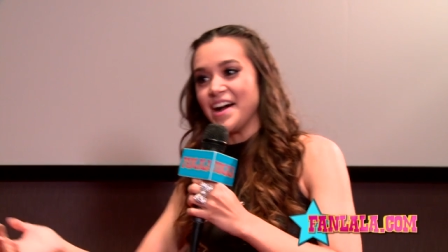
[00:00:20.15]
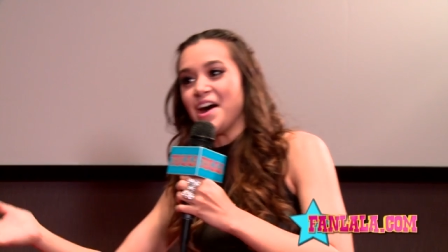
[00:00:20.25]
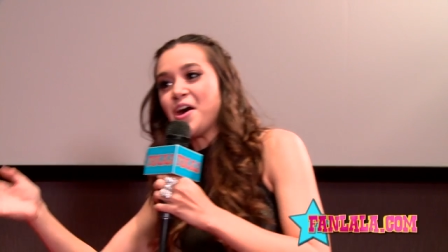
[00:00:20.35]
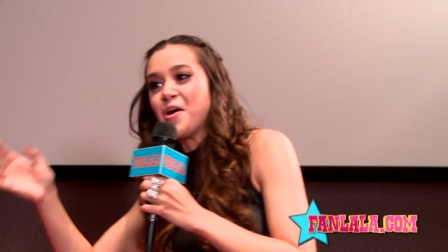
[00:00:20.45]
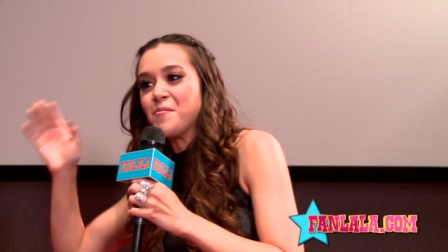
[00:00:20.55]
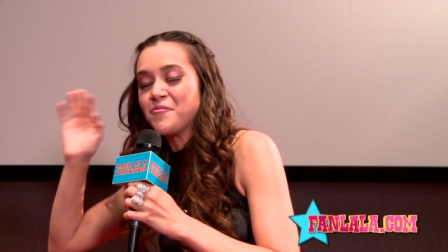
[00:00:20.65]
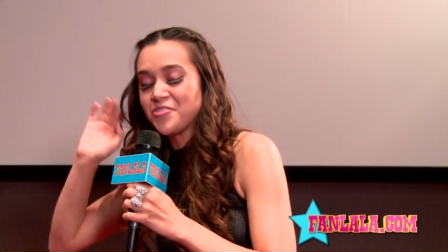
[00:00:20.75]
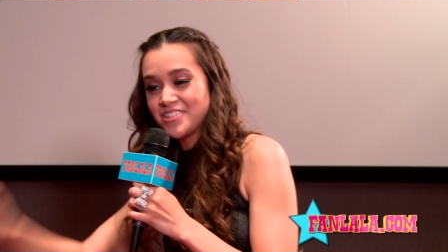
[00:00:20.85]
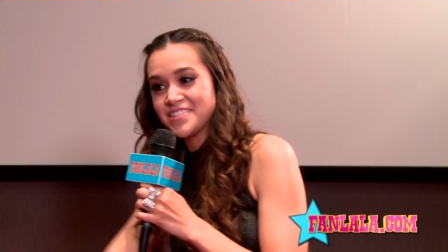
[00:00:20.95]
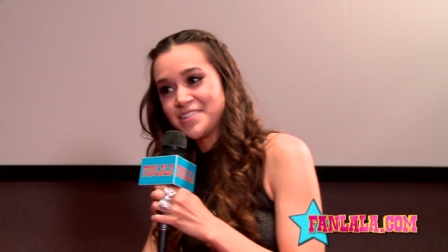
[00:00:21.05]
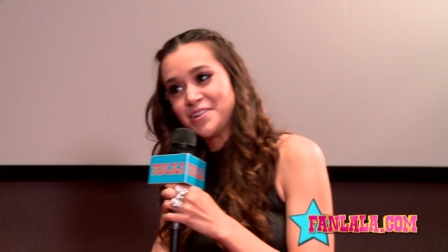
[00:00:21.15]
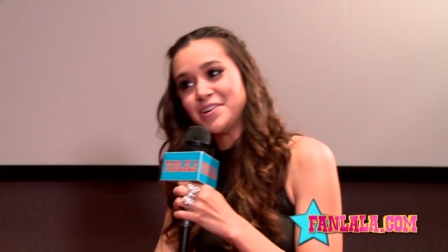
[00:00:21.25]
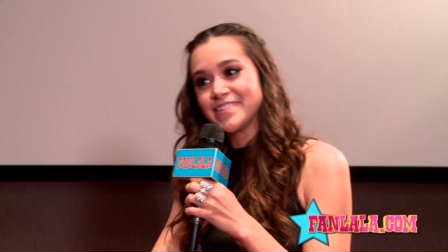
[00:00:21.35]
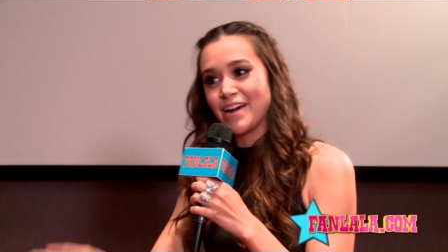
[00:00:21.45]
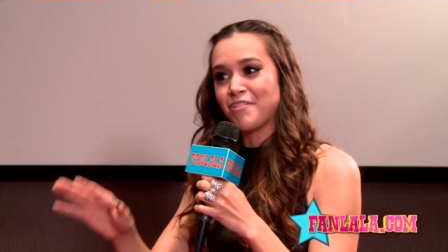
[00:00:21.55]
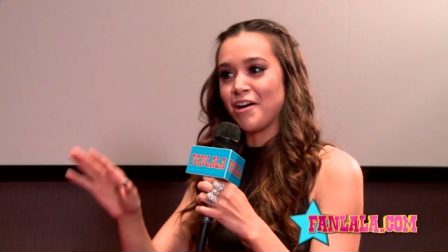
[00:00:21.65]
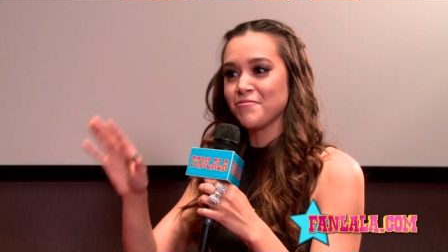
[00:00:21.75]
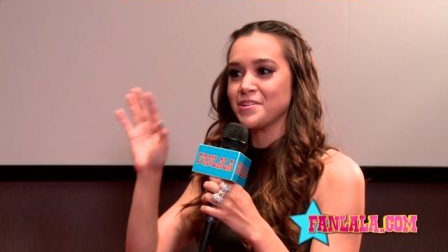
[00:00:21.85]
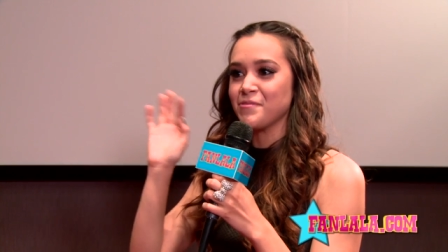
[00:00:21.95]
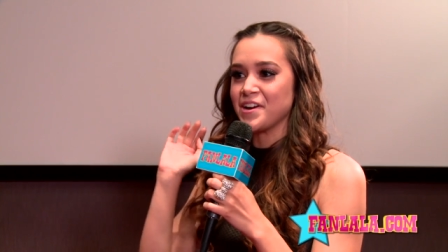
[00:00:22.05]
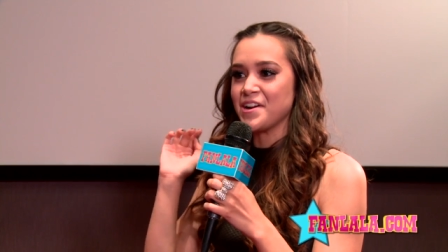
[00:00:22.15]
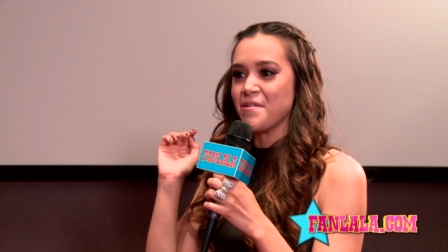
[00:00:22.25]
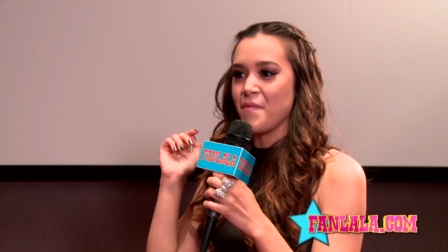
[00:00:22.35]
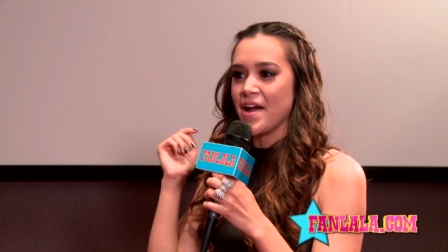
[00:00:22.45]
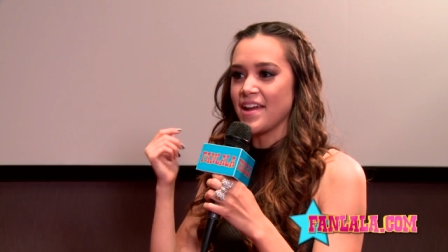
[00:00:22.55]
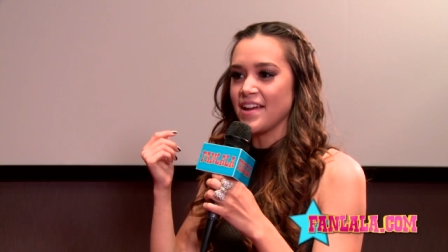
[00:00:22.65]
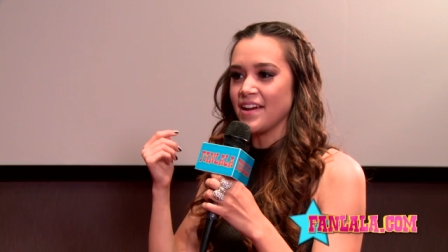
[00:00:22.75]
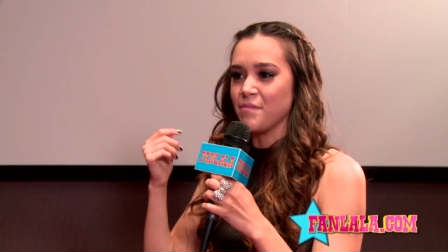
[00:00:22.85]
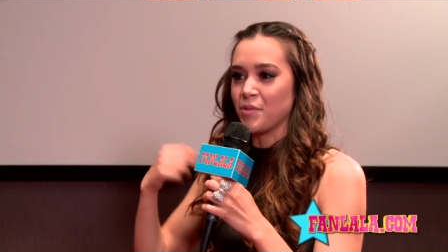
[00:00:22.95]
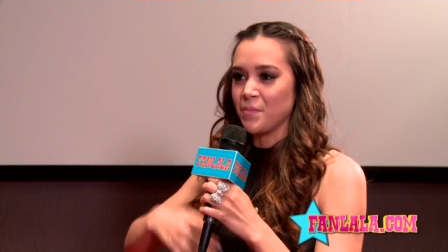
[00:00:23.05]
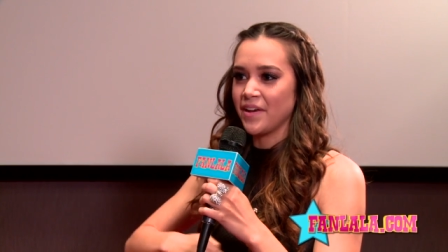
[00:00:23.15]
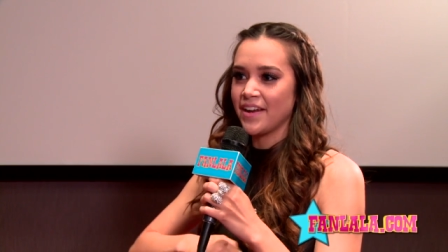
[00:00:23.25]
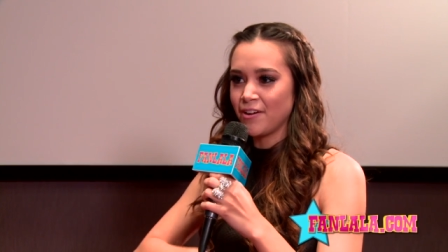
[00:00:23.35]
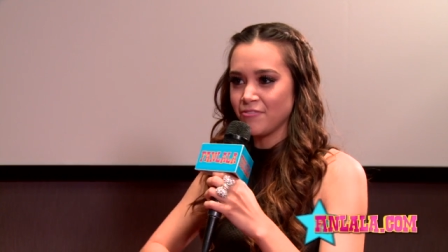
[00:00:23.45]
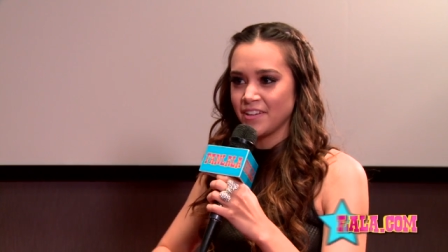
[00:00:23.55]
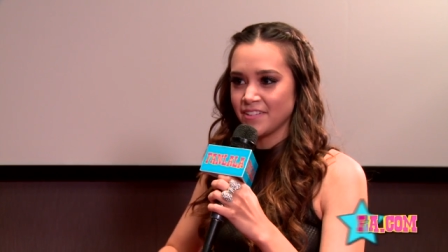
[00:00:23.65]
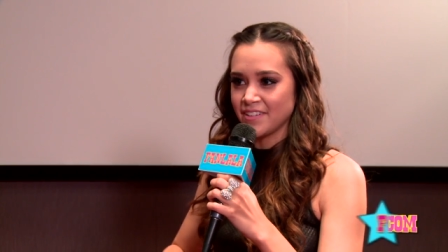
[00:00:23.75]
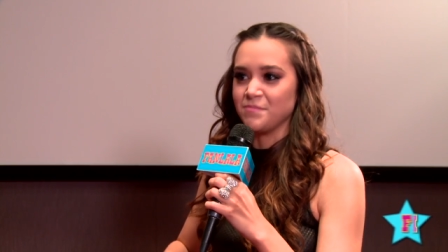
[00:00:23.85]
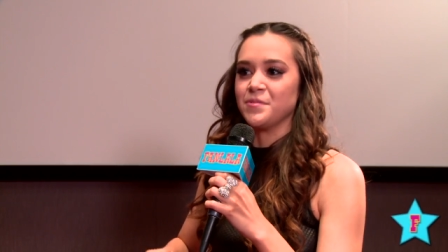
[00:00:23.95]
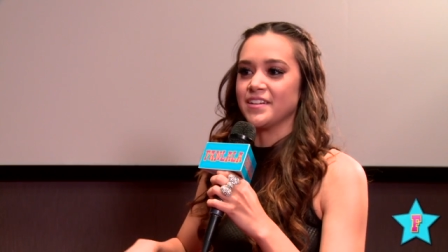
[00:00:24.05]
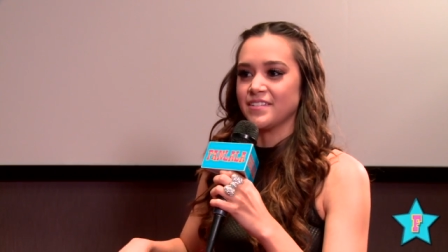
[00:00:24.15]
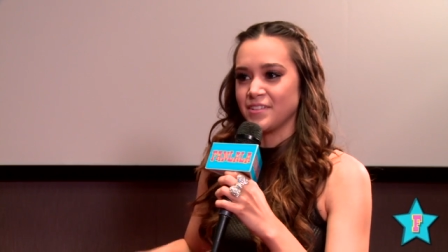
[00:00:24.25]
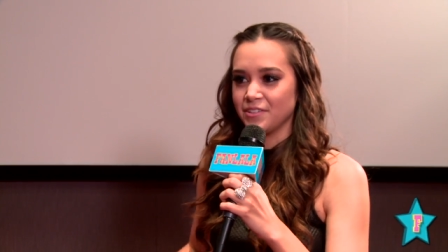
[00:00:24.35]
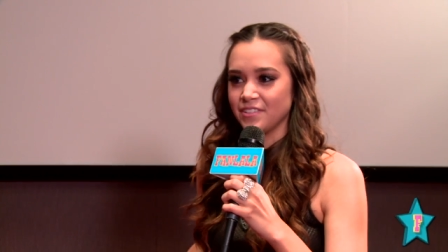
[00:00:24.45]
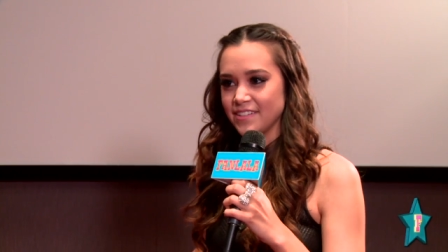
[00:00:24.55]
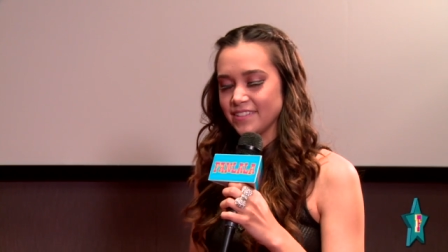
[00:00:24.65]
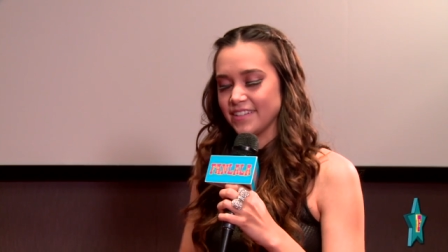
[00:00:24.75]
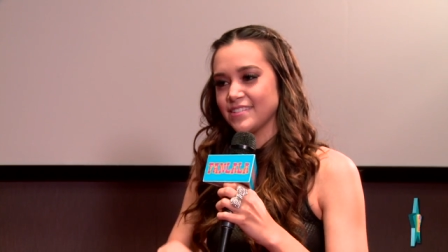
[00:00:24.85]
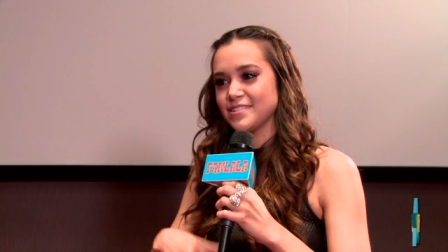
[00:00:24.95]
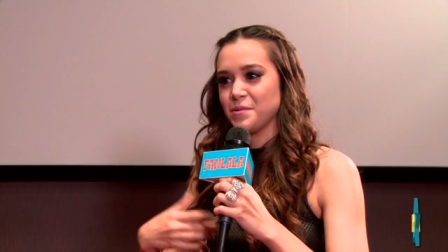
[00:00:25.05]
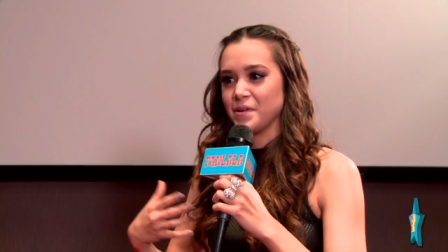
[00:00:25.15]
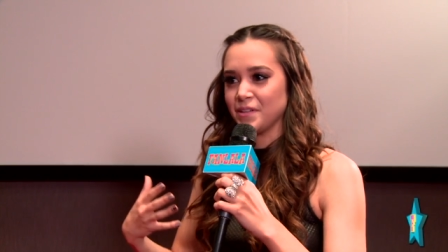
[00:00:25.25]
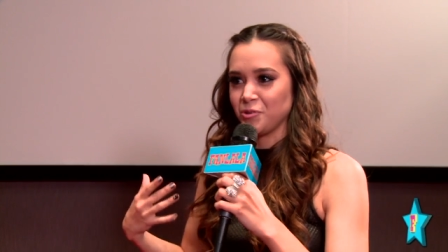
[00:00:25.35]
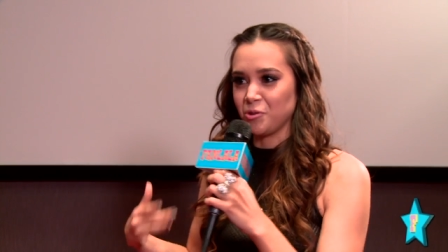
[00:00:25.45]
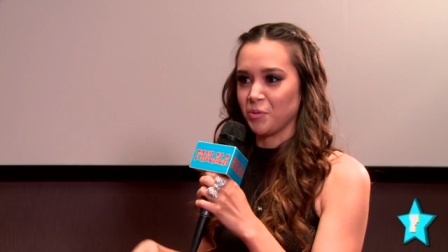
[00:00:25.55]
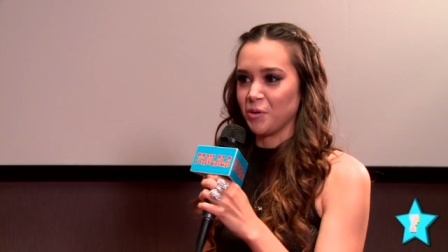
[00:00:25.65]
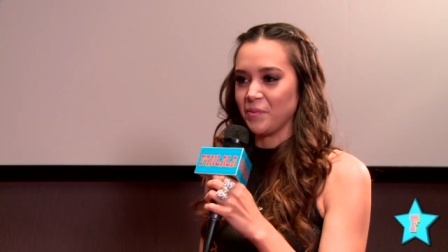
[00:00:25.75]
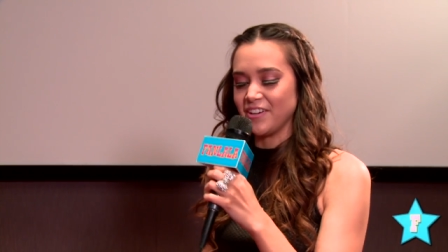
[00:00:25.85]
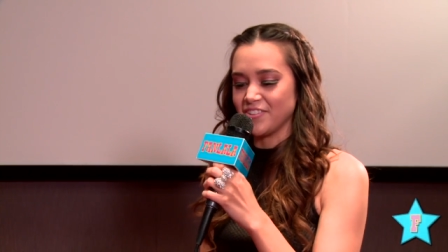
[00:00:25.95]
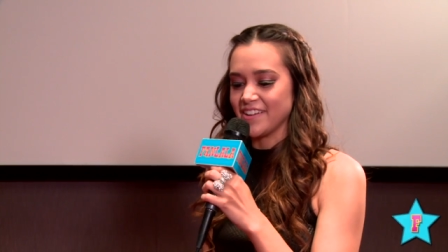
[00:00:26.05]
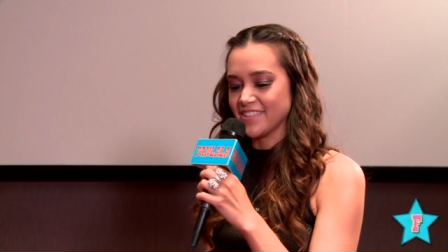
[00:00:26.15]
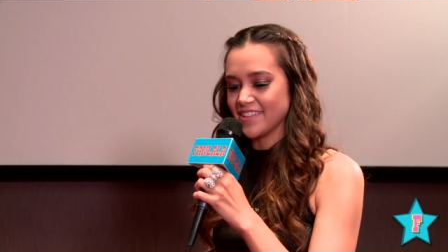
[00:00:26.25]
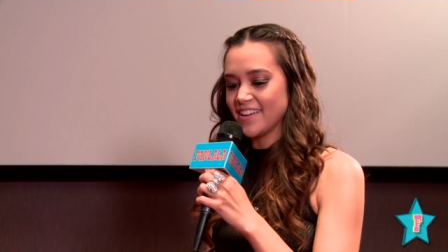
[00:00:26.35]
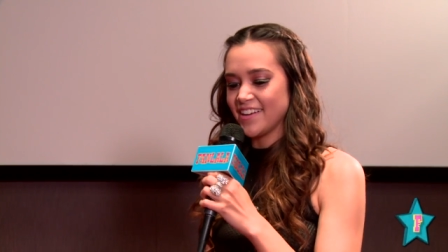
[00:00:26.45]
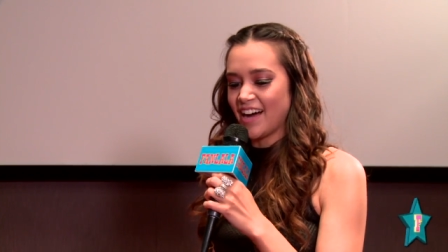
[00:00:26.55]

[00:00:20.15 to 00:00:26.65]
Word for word: Um, for the Disney cruise, I'll probably wear my mermaid outfit. I'm like currently like sewing a little mermaid dress.